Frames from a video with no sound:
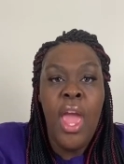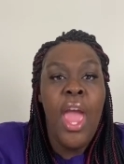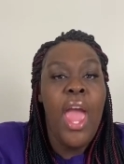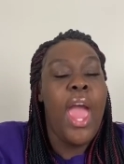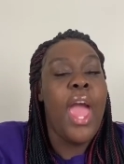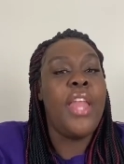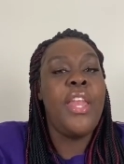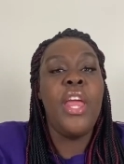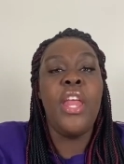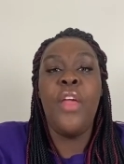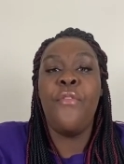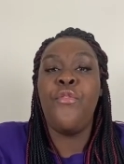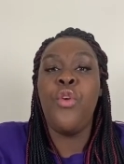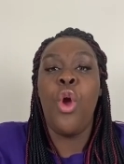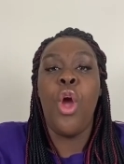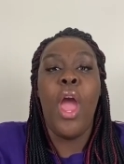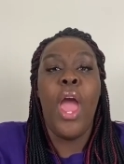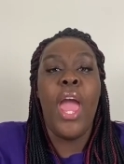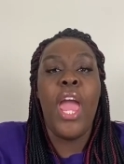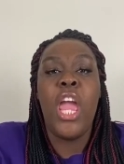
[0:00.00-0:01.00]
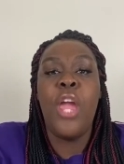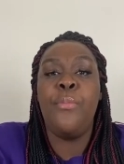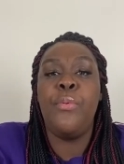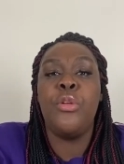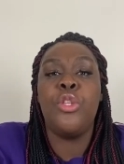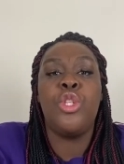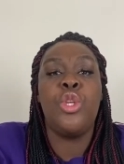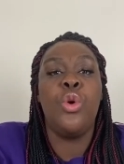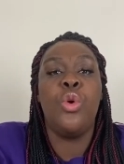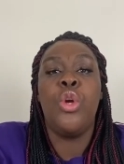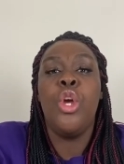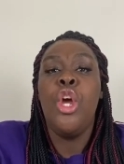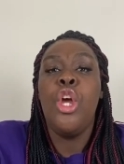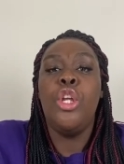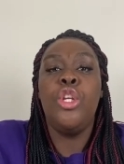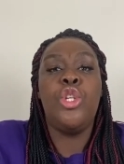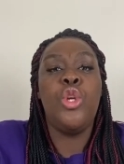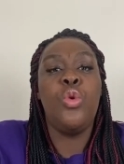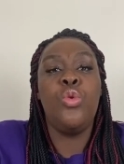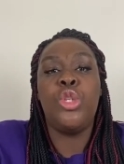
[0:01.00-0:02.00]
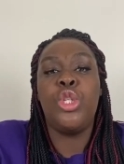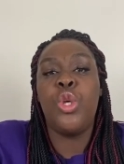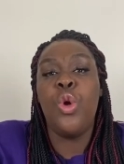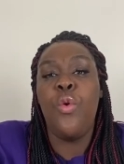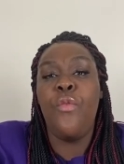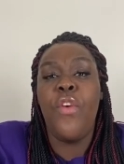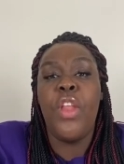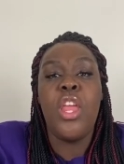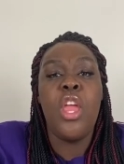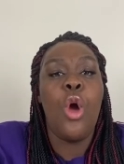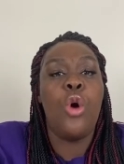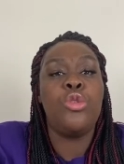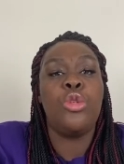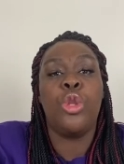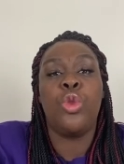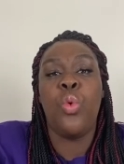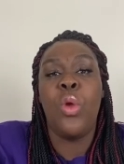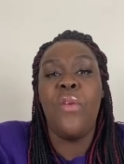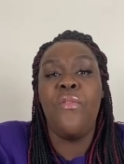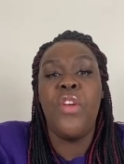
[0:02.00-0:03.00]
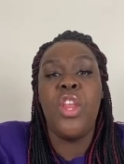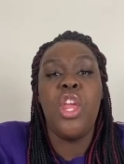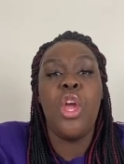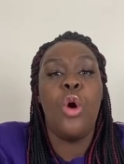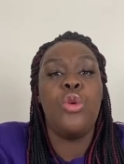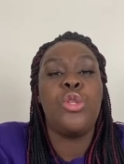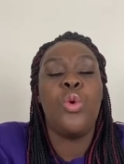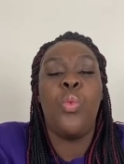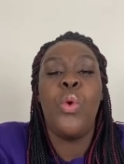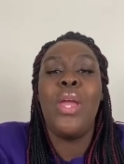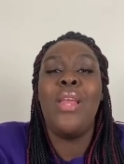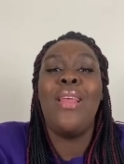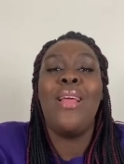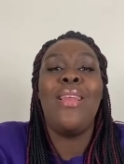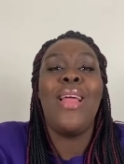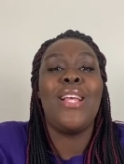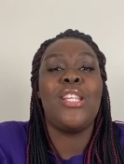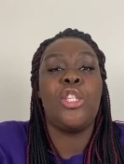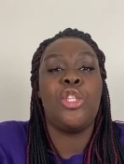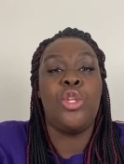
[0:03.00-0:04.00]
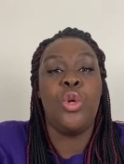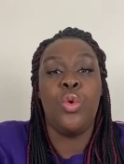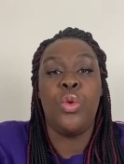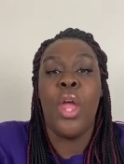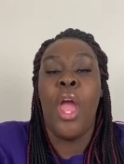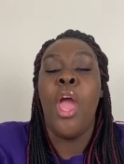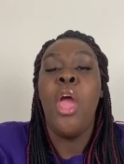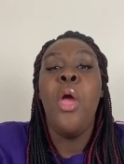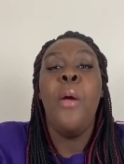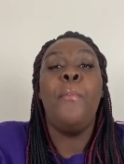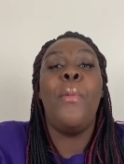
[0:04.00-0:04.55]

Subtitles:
And then if you're able to do two videos or three videos a week, then let's do that.